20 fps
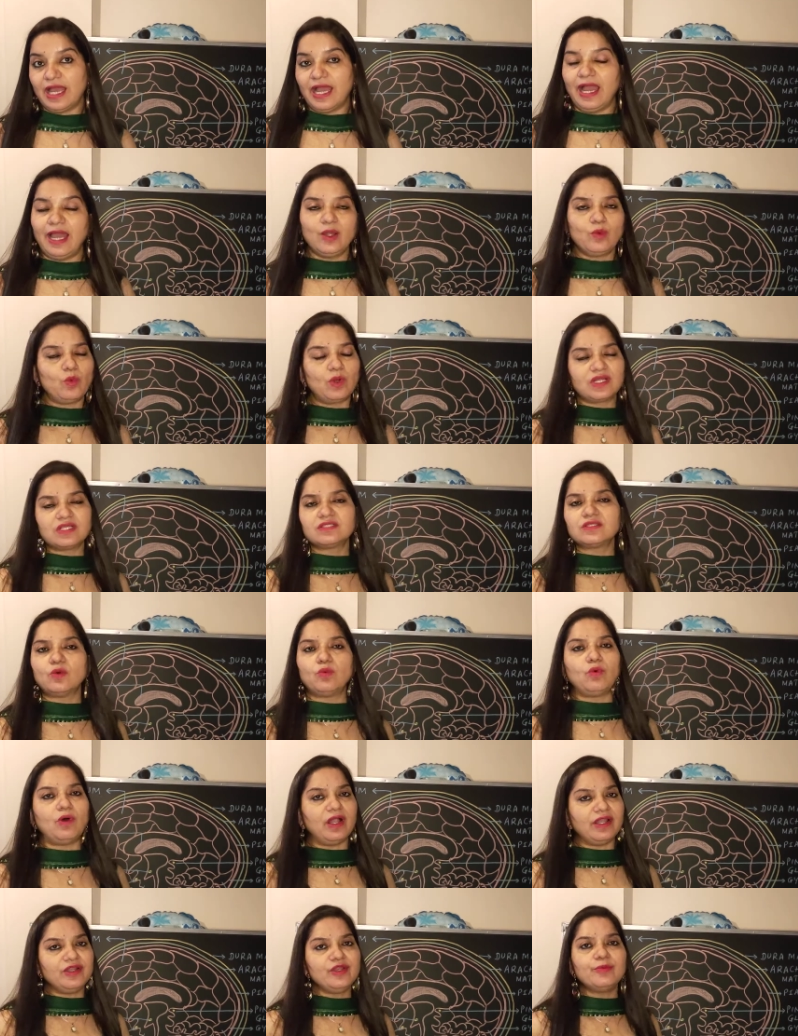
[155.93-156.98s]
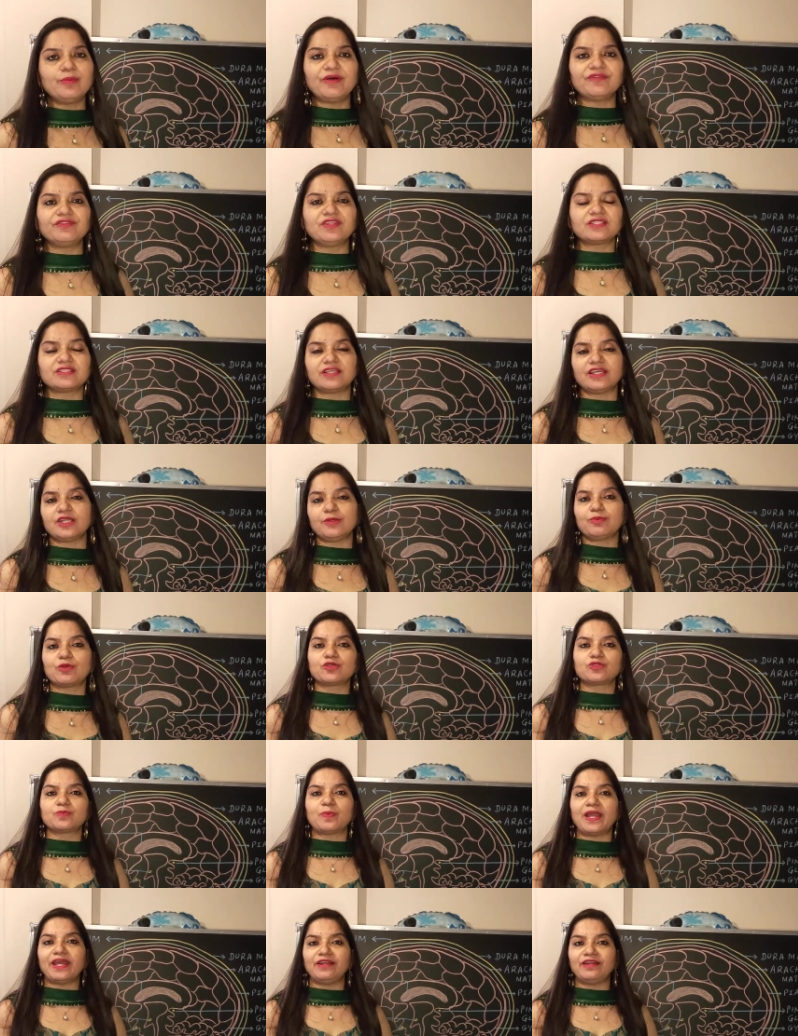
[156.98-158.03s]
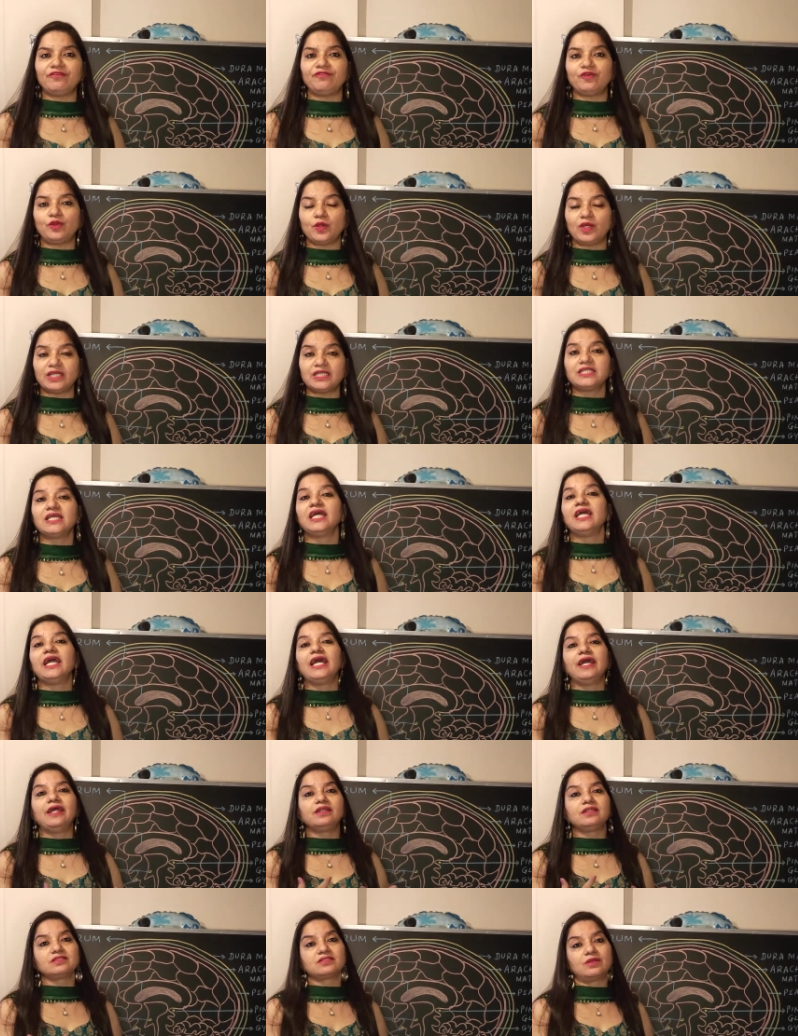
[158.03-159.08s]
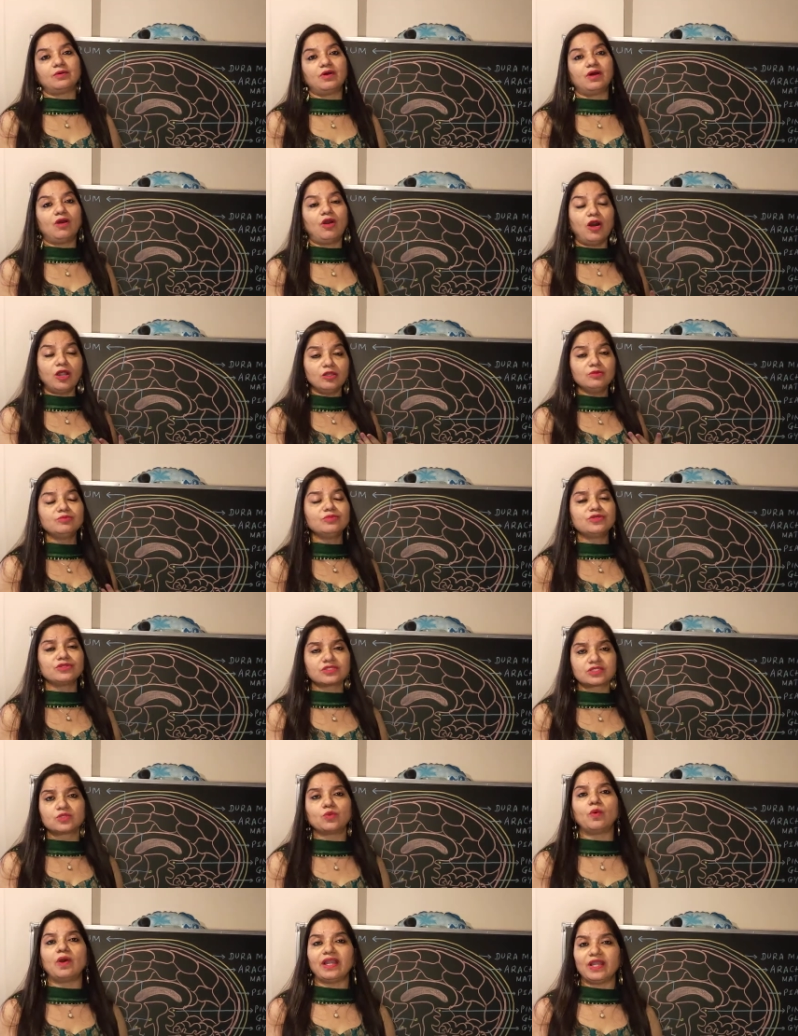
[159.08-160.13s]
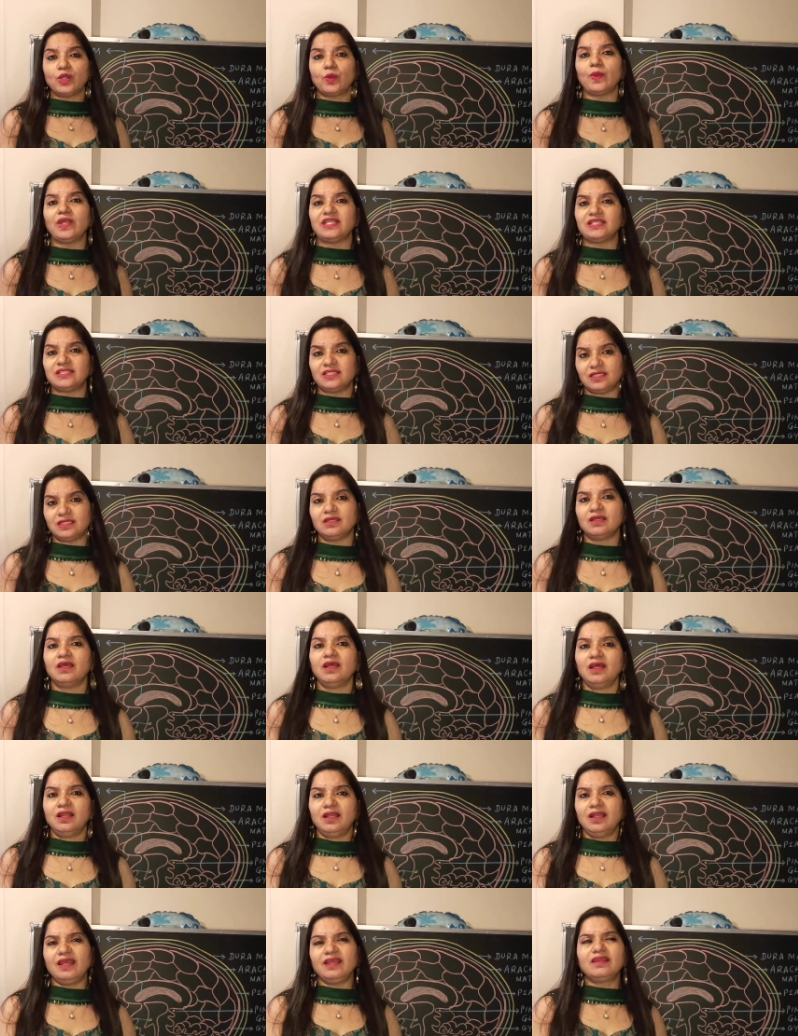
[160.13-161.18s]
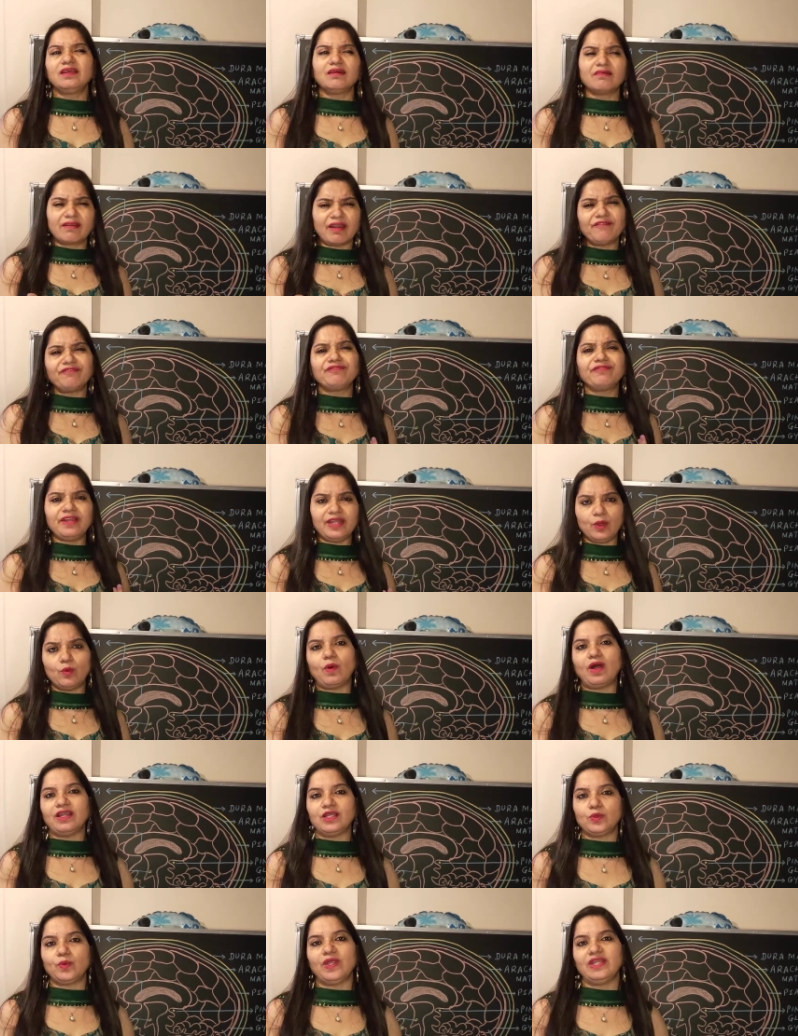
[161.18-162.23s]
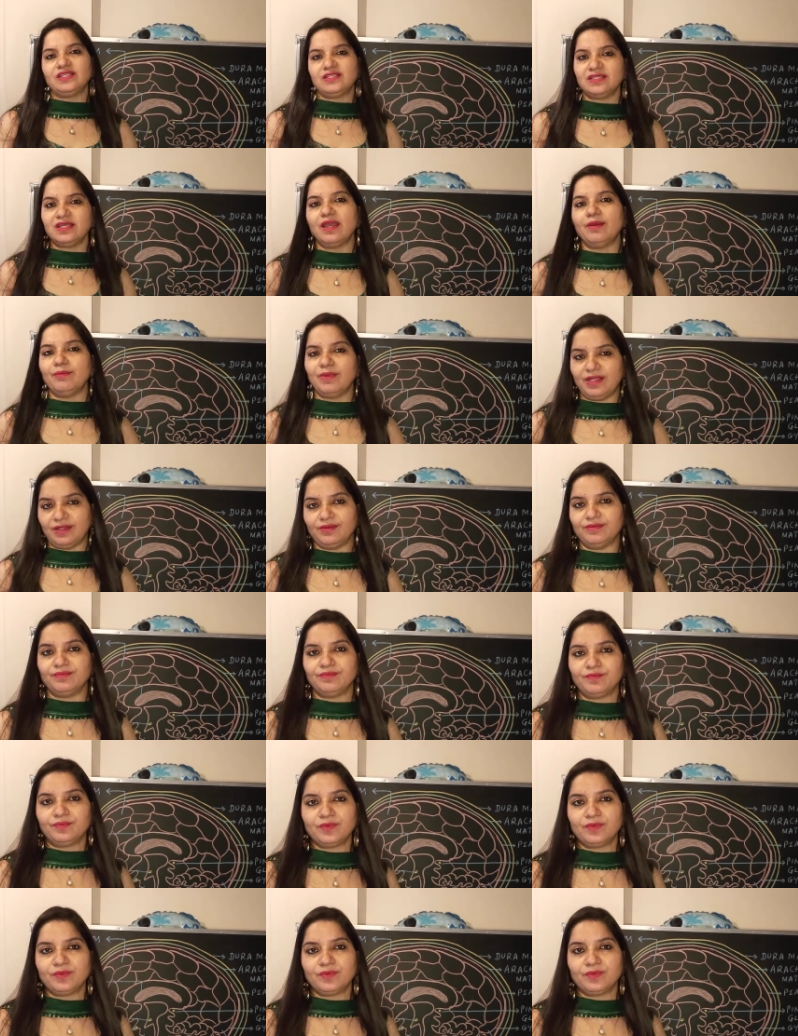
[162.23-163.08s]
And what is the volume of the cerebrospinal fluid? It is almost 120, like roughly 120 ml.